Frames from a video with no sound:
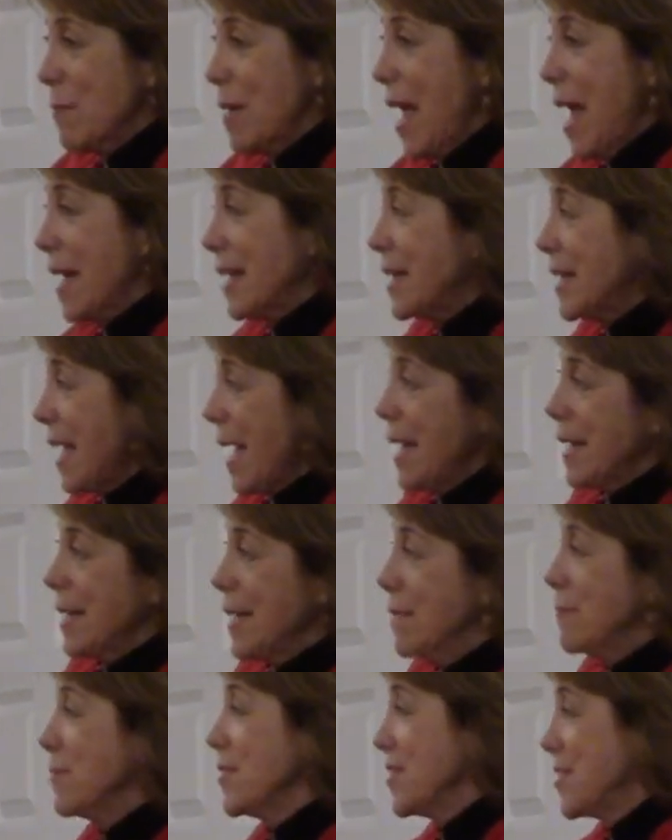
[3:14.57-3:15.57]
and get
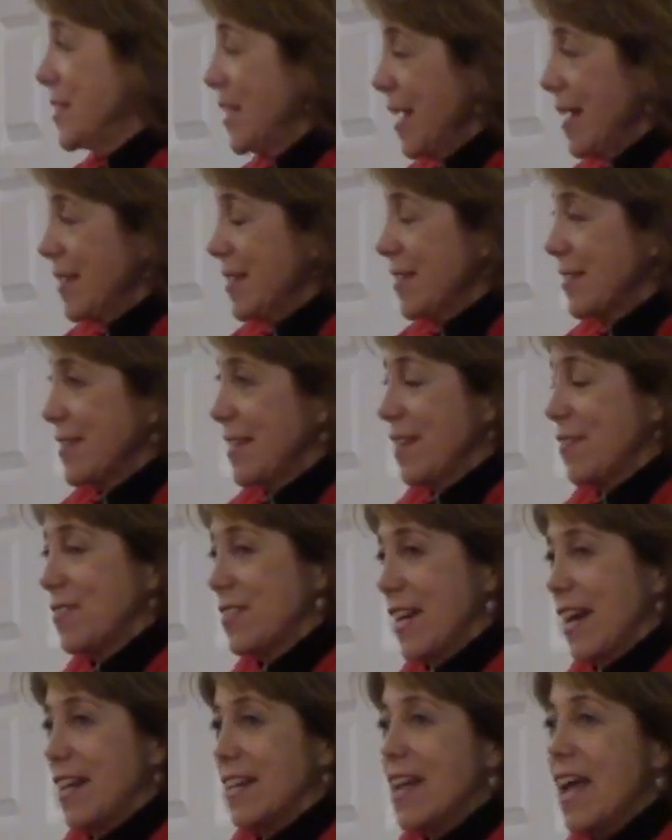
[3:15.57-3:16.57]
him to stay on his left
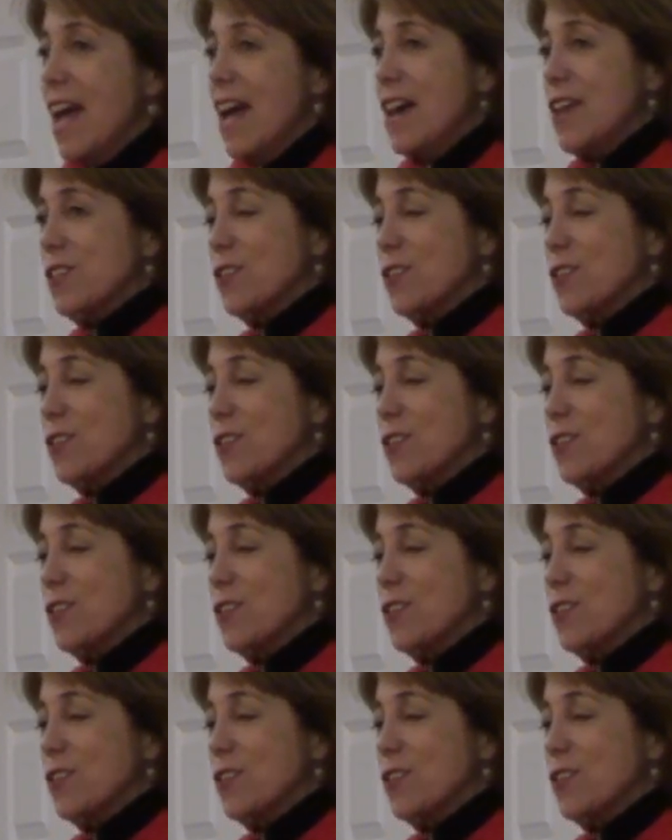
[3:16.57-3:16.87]
side.